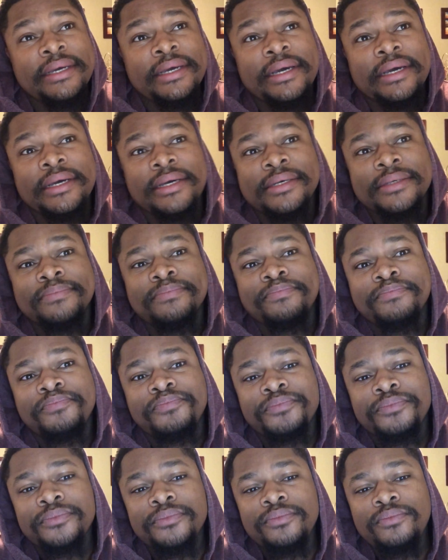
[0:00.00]
Um,
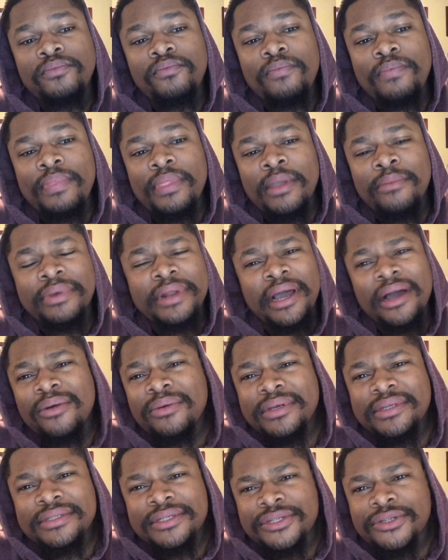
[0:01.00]
but I
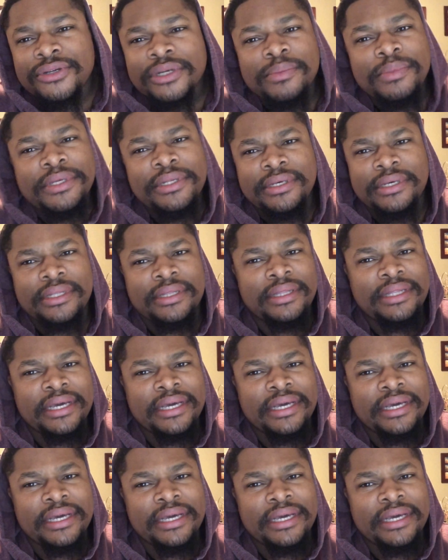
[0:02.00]
always attributed